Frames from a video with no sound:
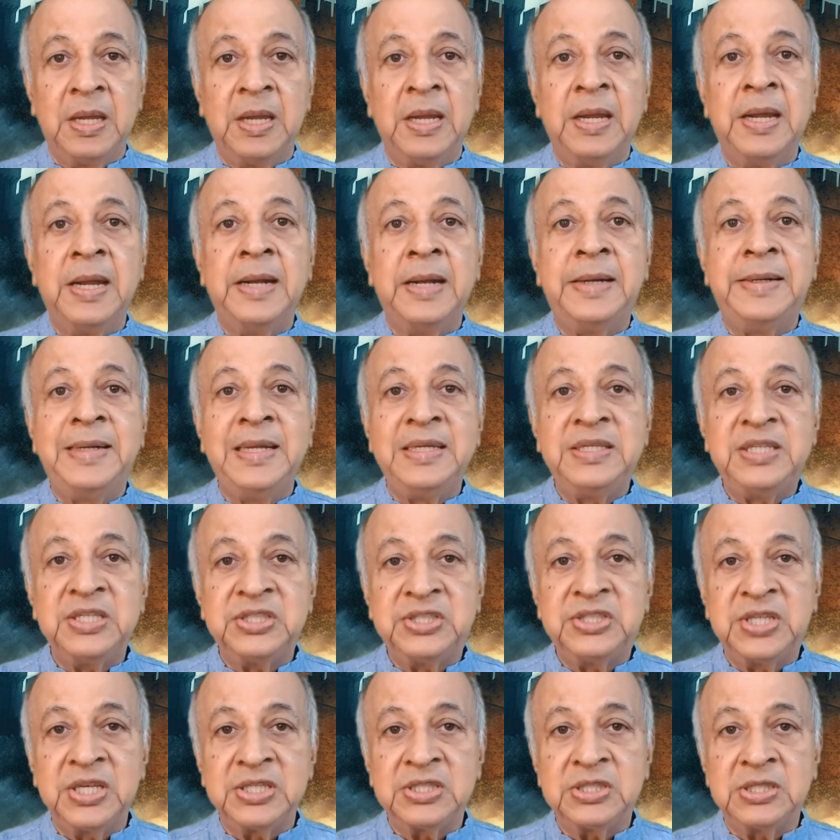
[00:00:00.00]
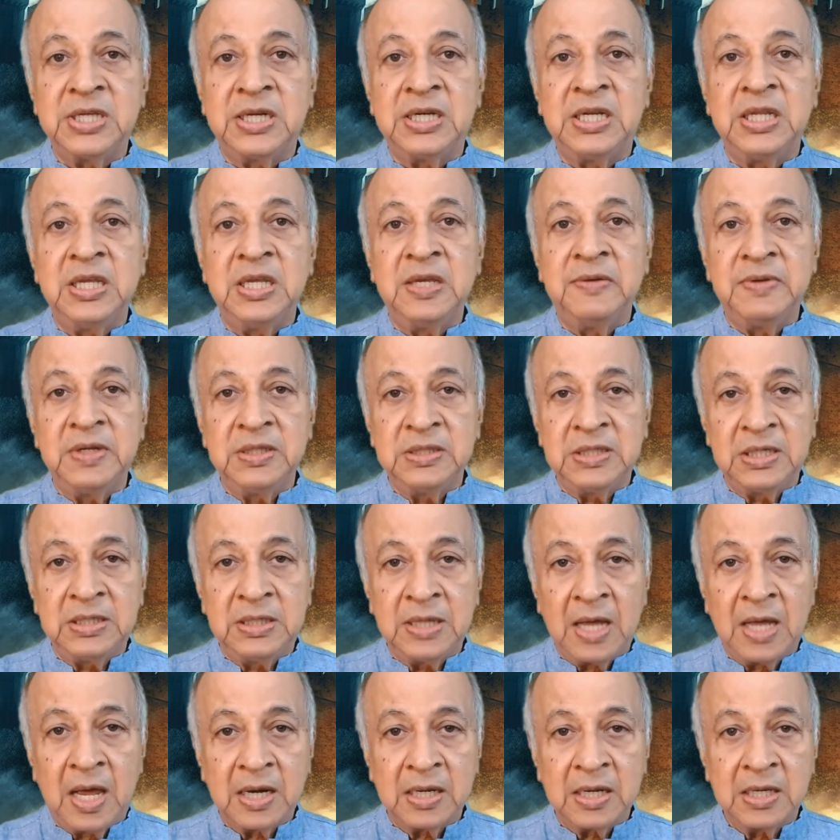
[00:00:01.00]
It teaches us that even in the
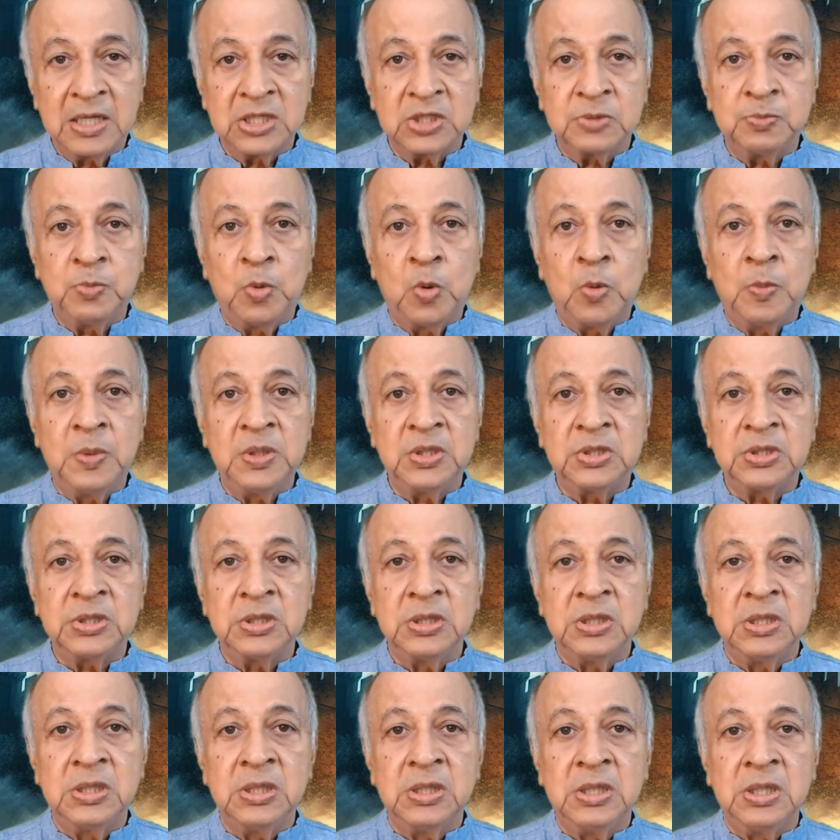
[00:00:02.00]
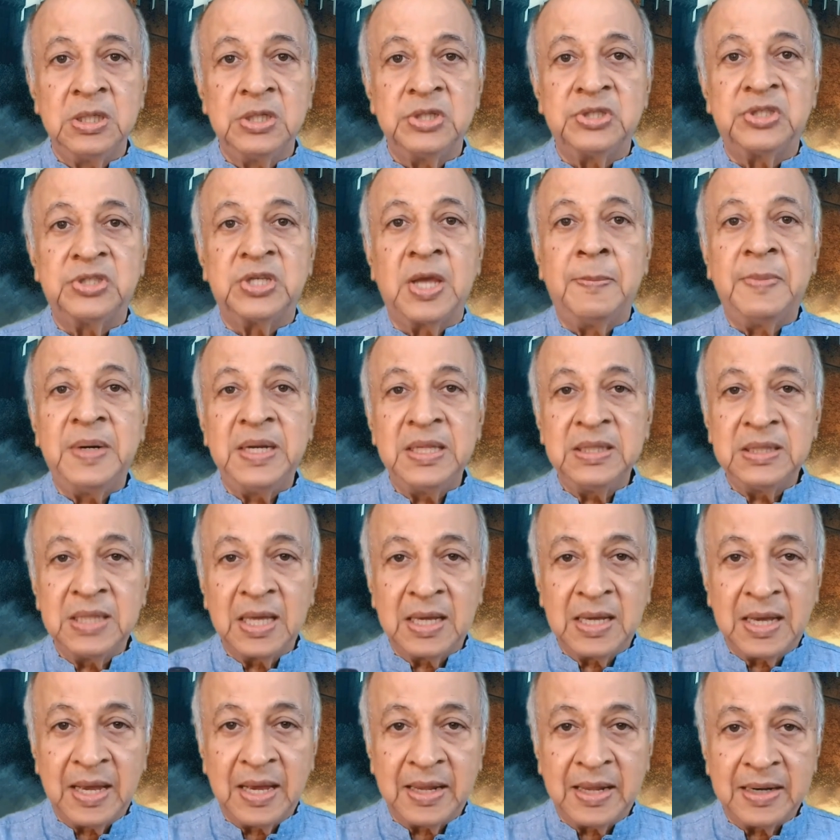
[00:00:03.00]
darkest moments, summoning
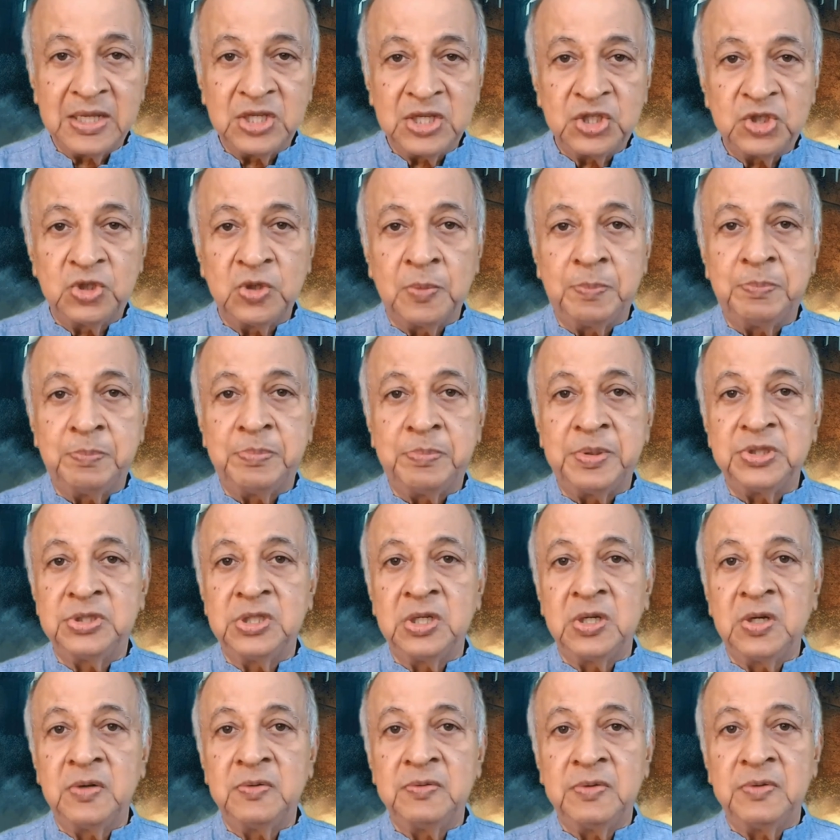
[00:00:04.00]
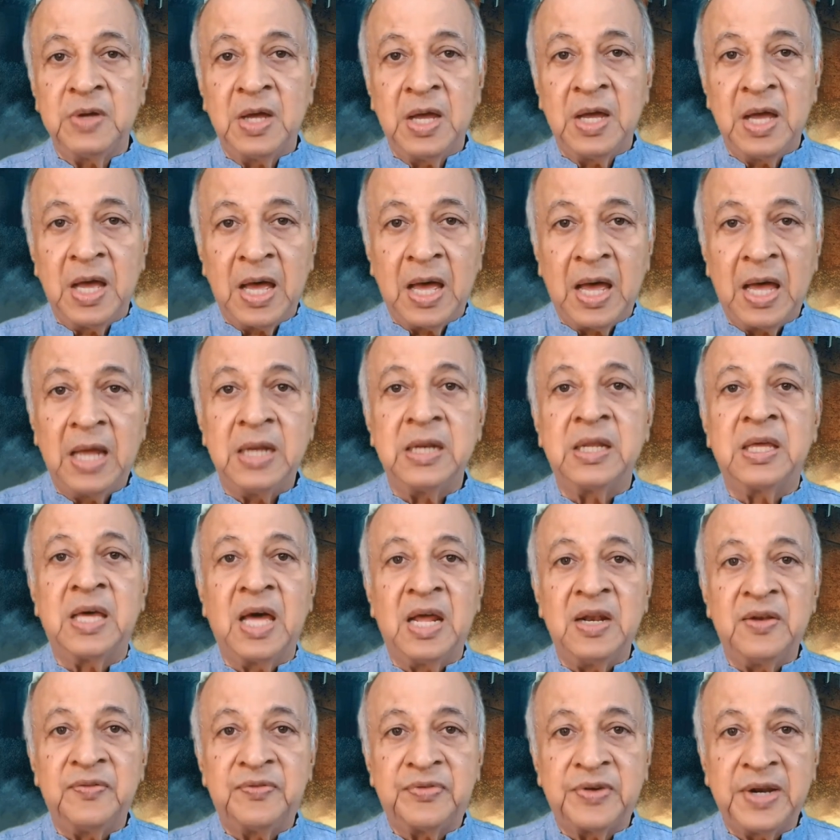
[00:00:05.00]
the courage to preserve and
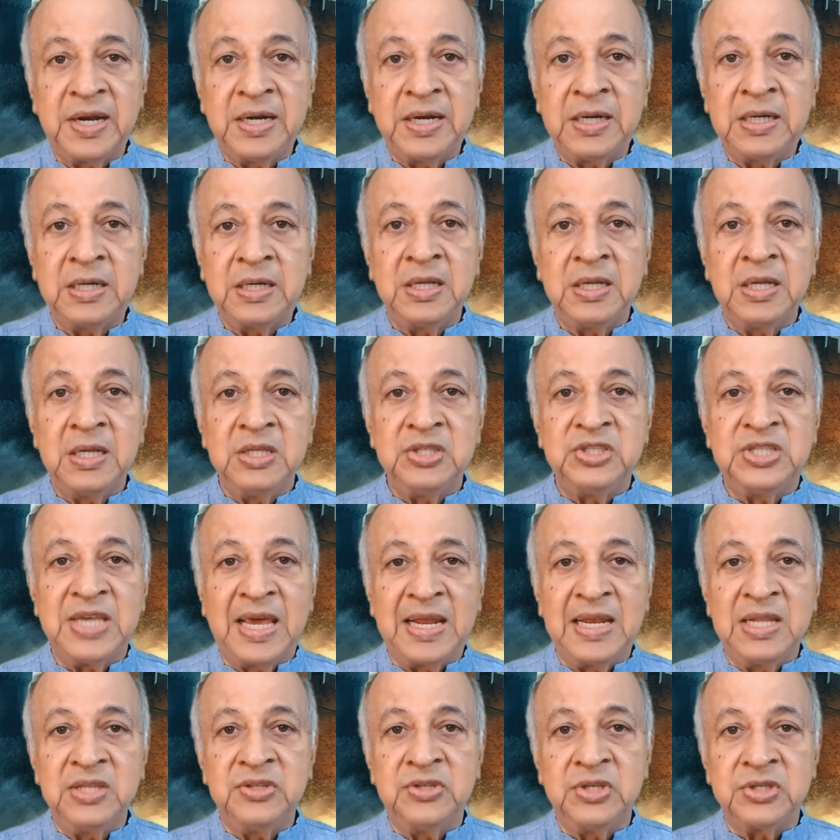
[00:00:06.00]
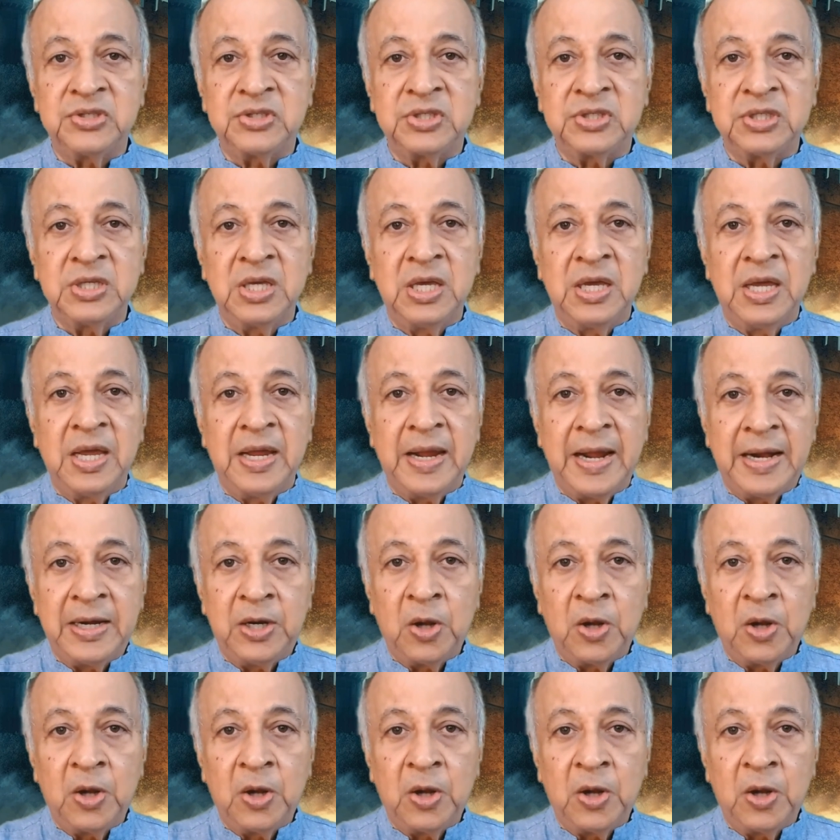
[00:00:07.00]
confront challenges head